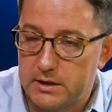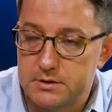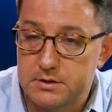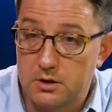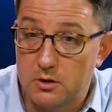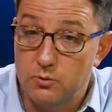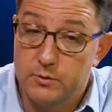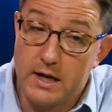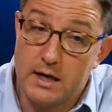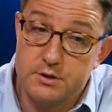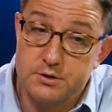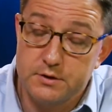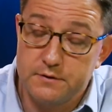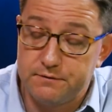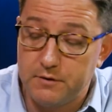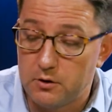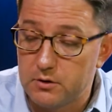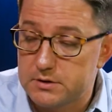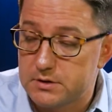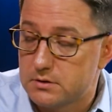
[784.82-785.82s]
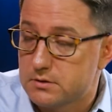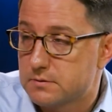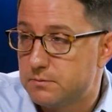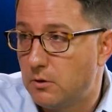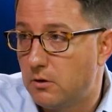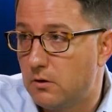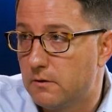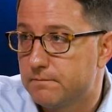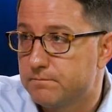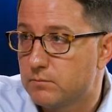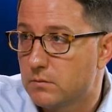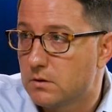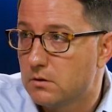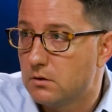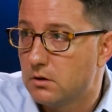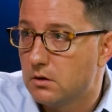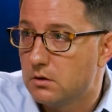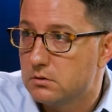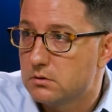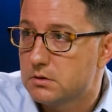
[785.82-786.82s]
so we actually focus on small
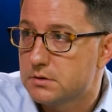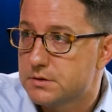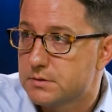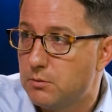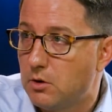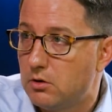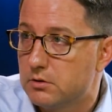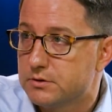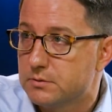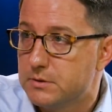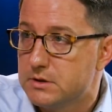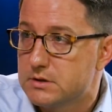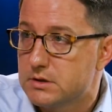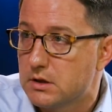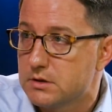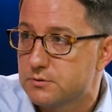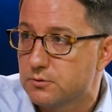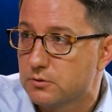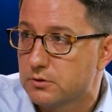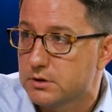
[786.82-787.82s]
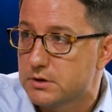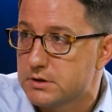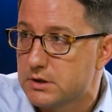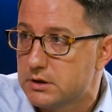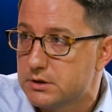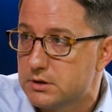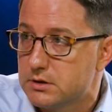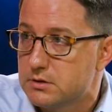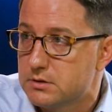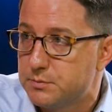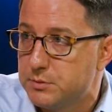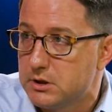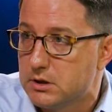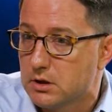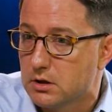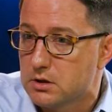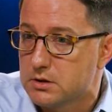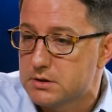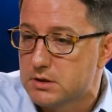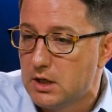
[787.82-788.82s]
to mid-sized organizations,
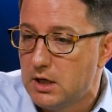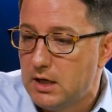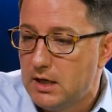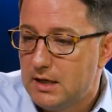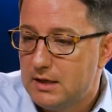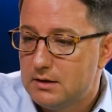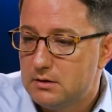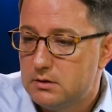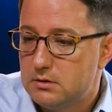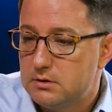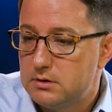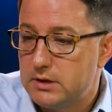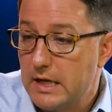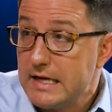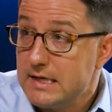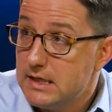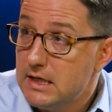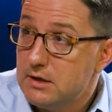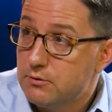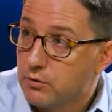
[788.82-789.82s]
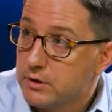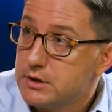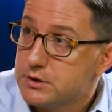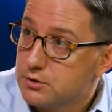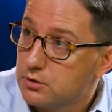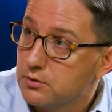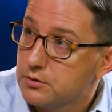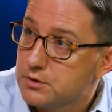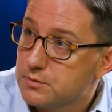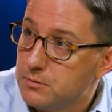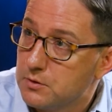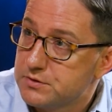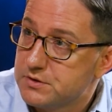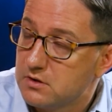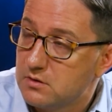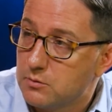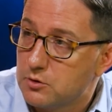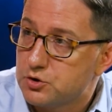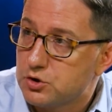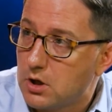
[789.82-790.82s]
because they need research. Most of
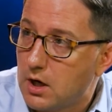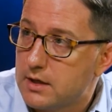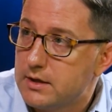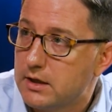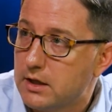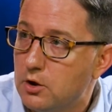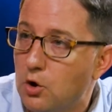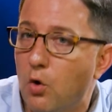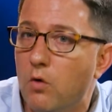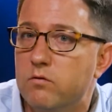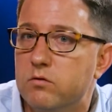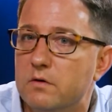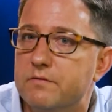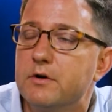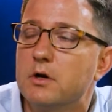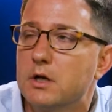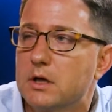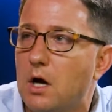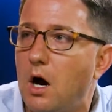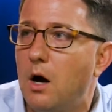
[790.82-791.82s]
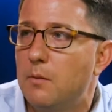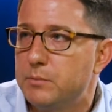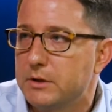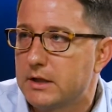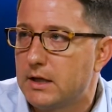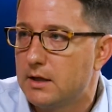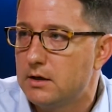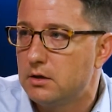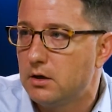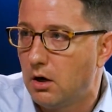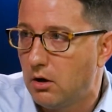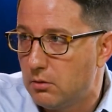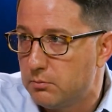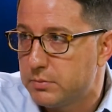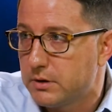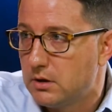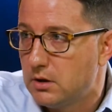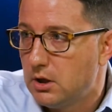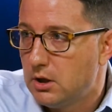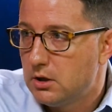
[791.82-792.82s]
them are trying to get over a very complicated hump,
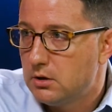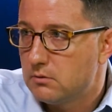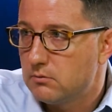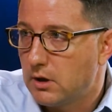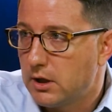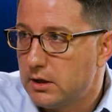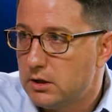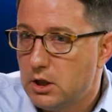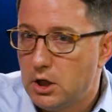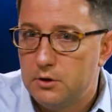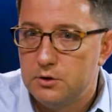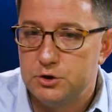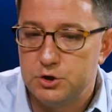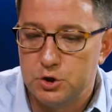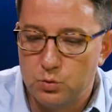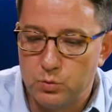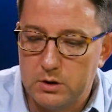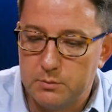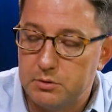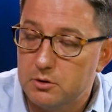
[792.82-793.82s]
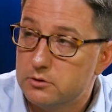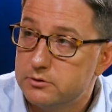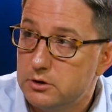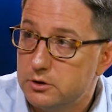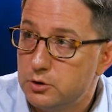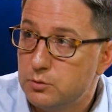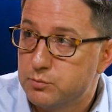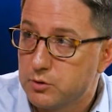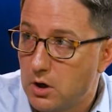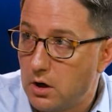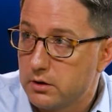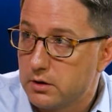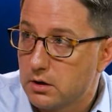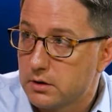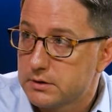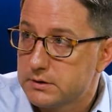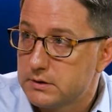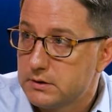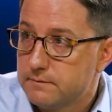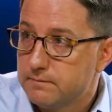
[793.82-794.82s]
right? Do we build a new
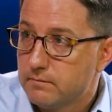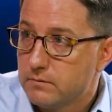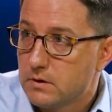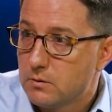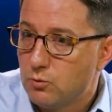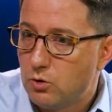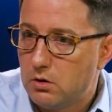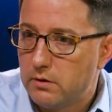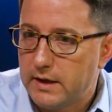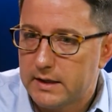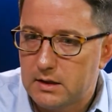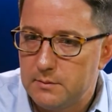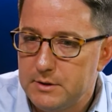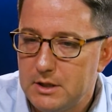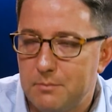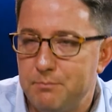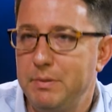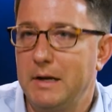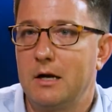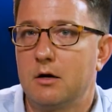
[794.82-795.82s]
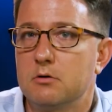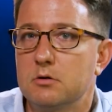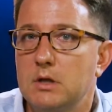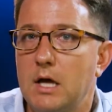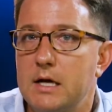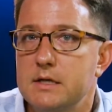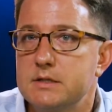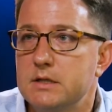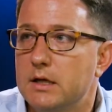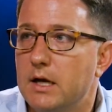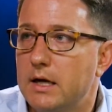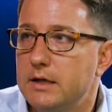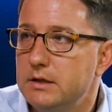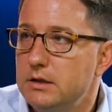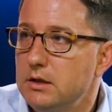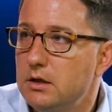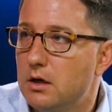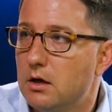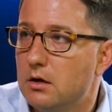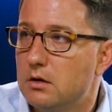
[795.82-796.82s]
product? Well, that could be a paralyzing
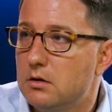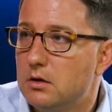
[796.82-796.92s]
idea,